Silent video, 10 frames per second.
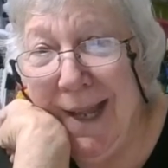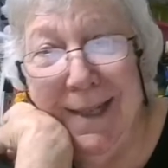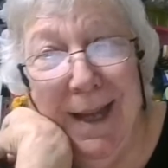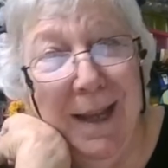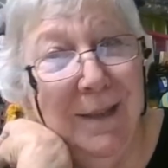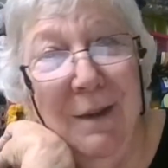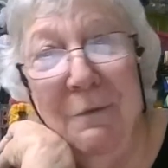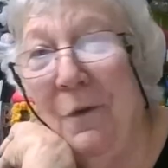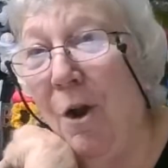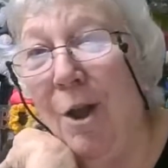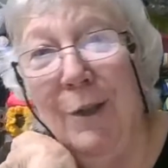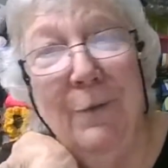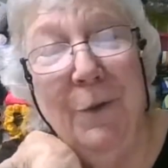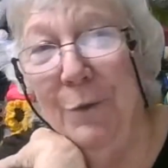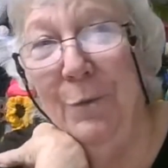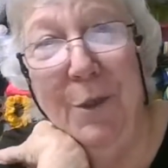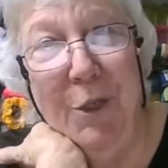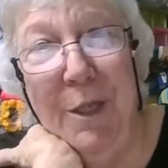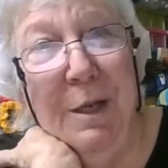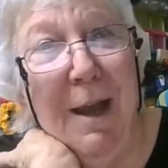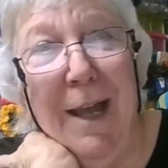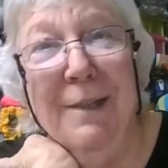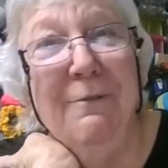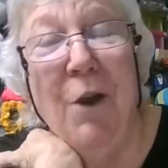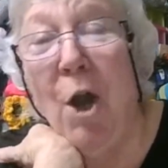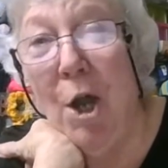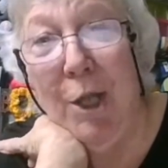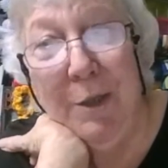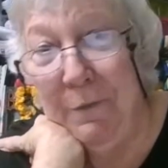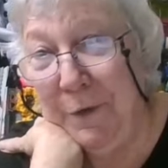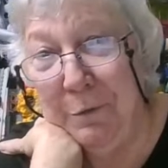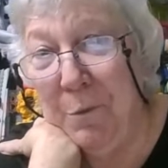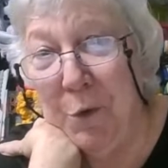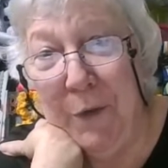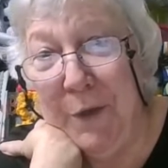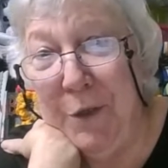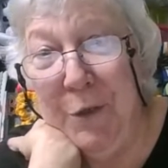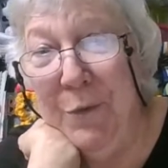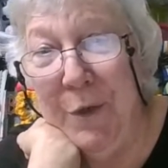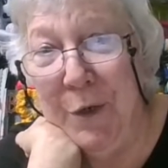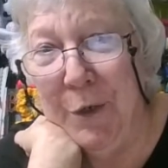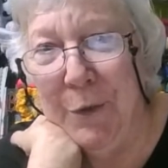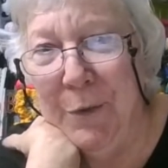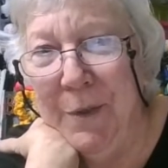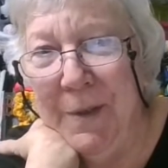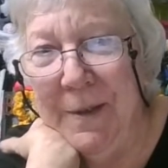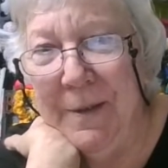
And I love all of you, Regina. I love all of you more than you know.